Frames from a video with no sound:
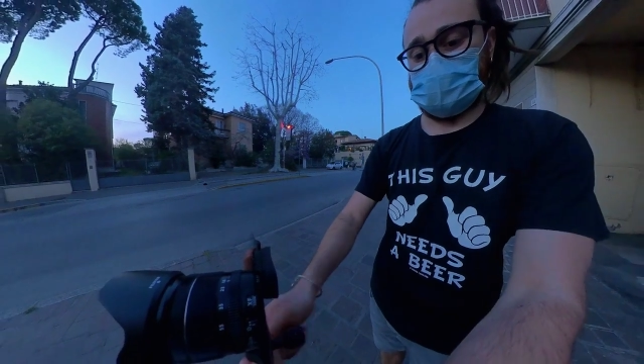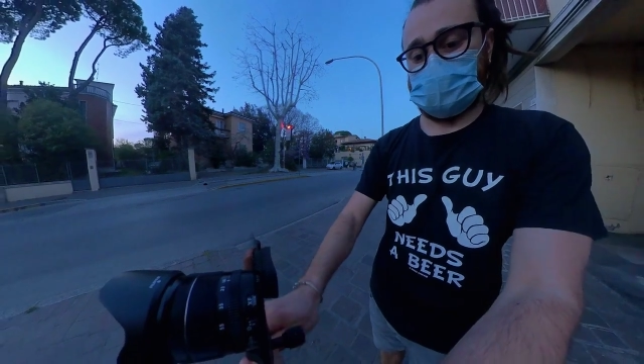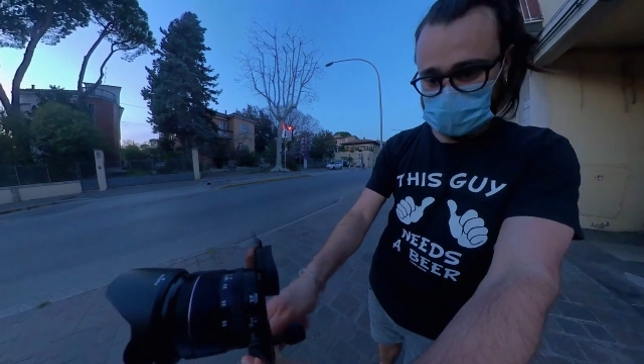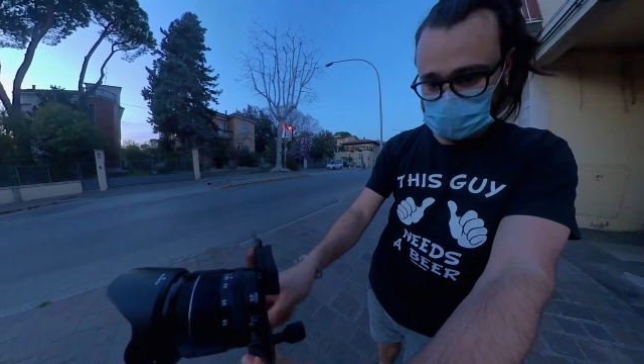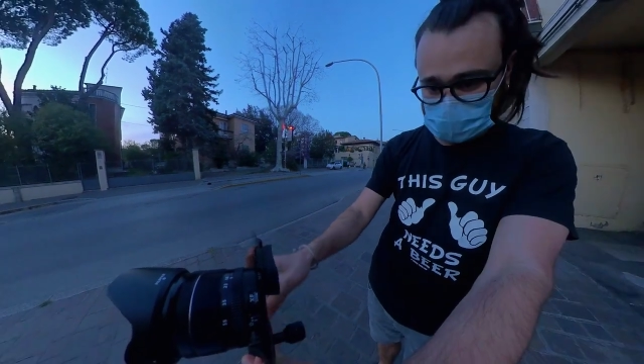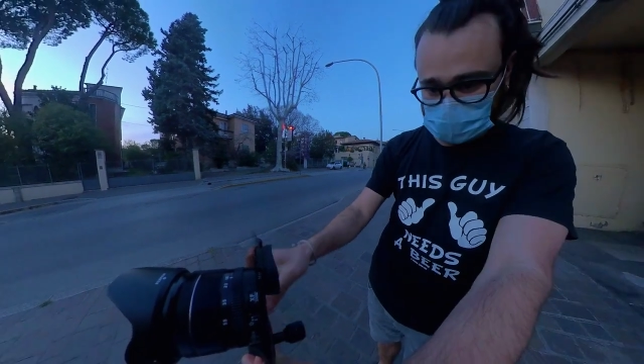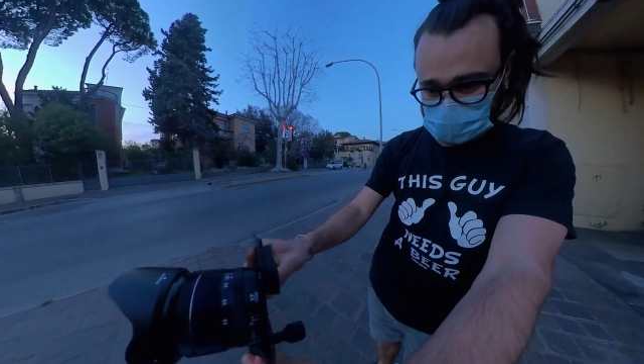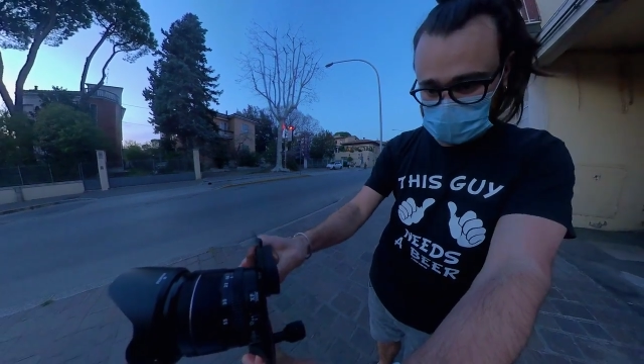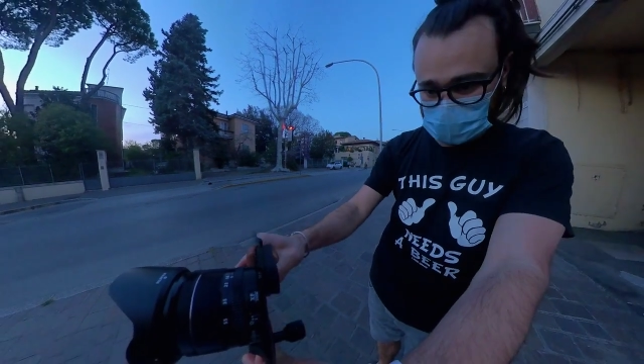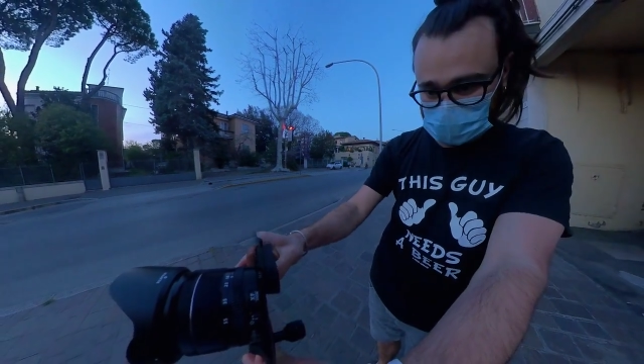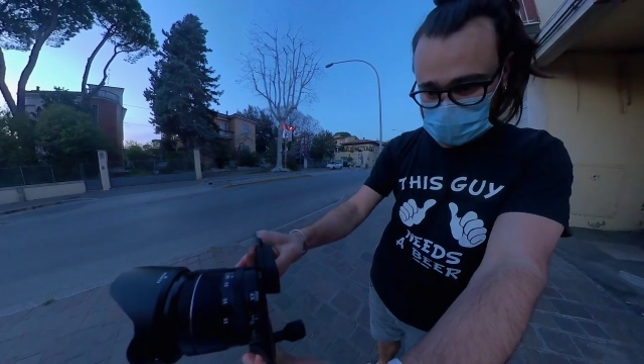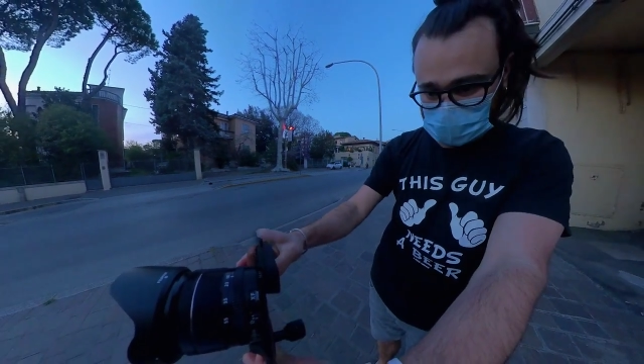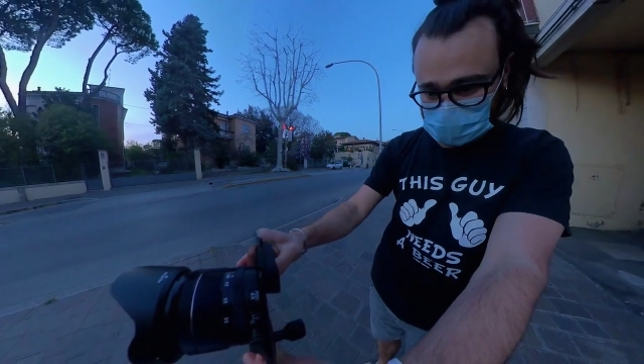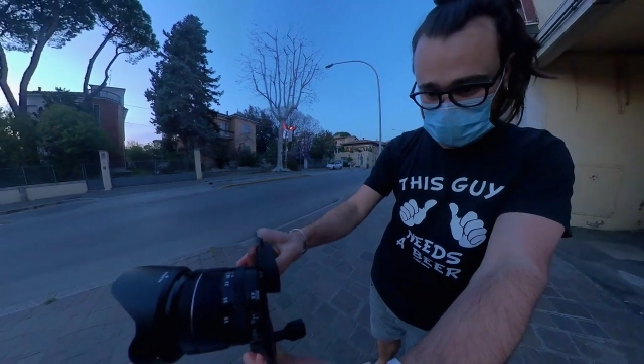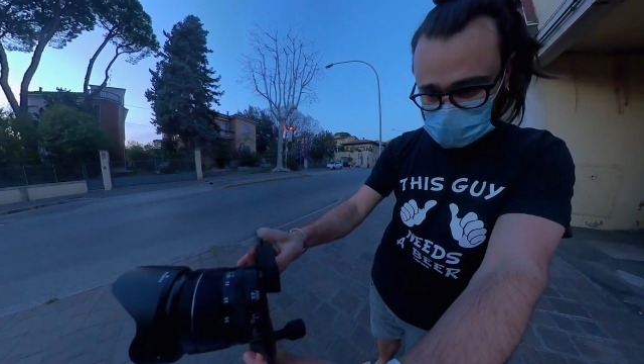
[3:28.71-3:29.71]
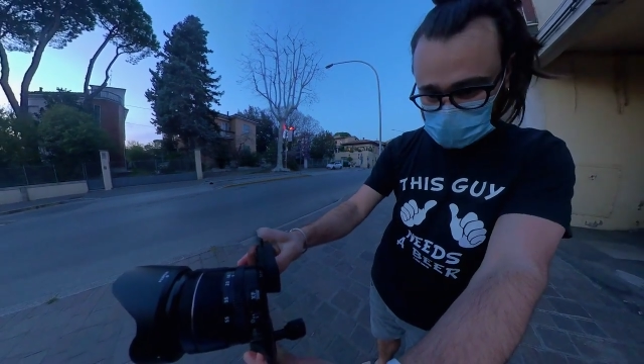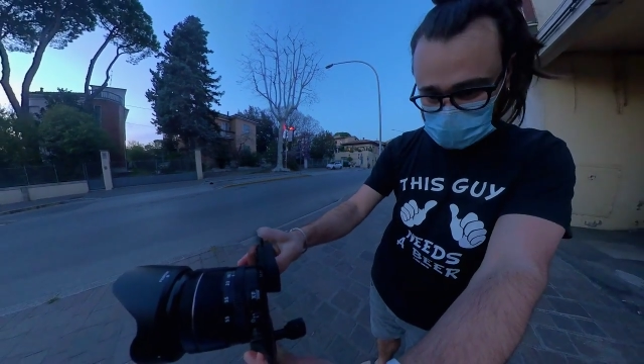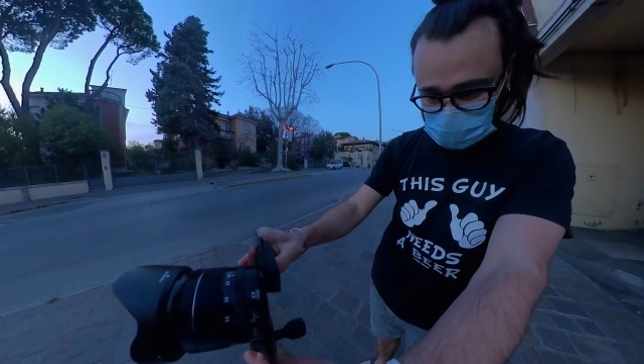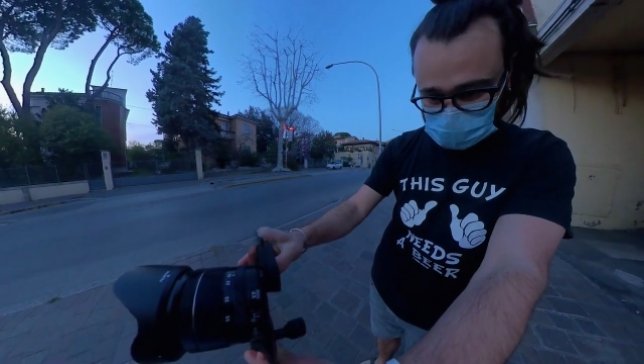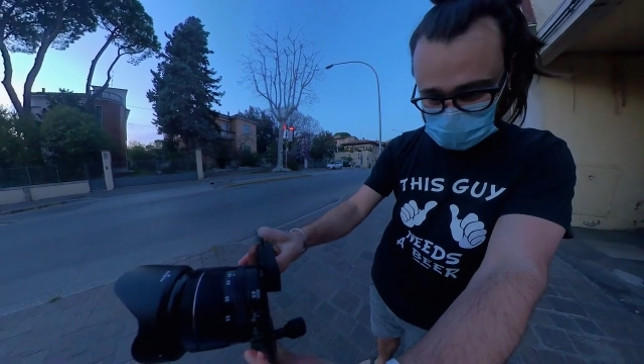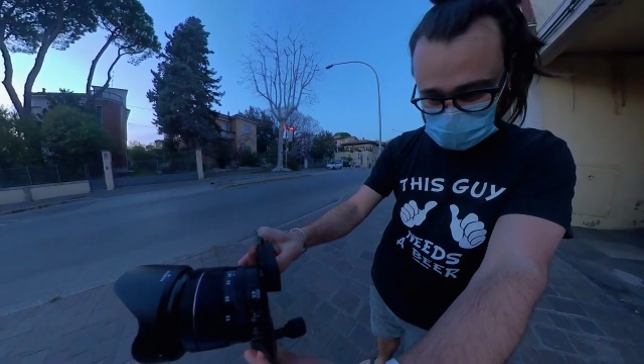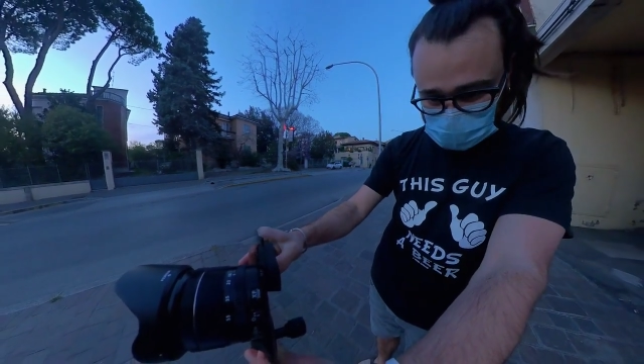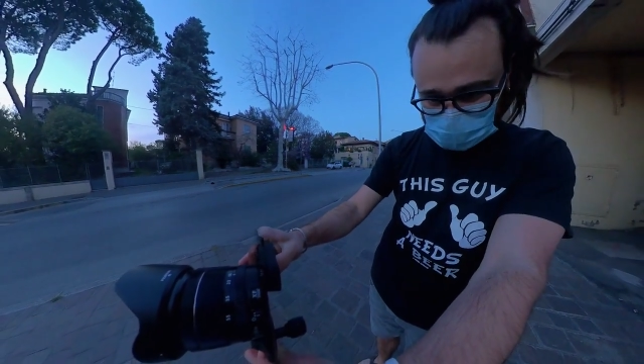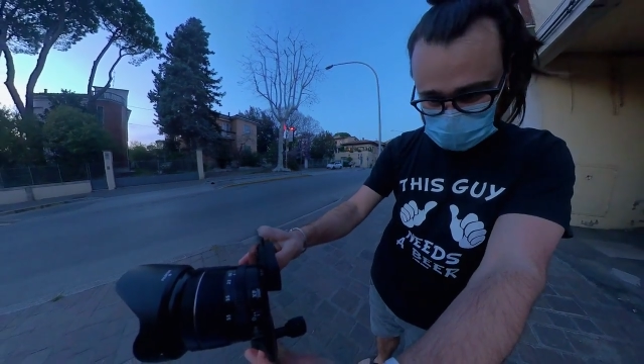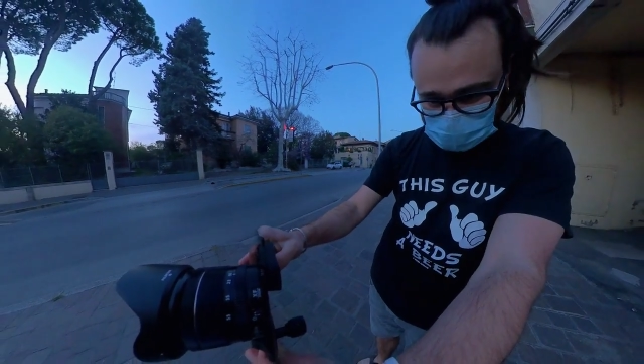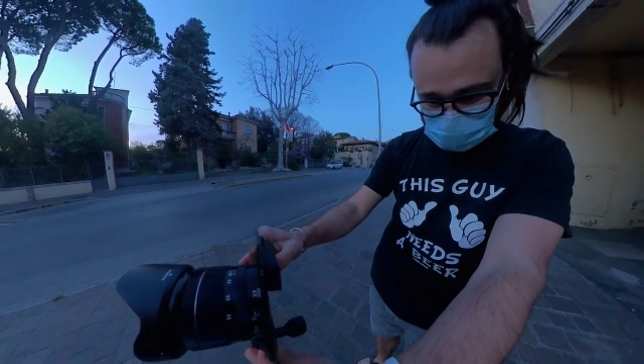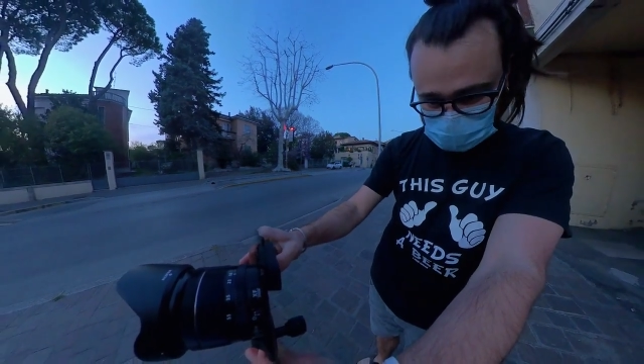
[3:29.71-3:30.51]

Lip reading: Let's set the timer.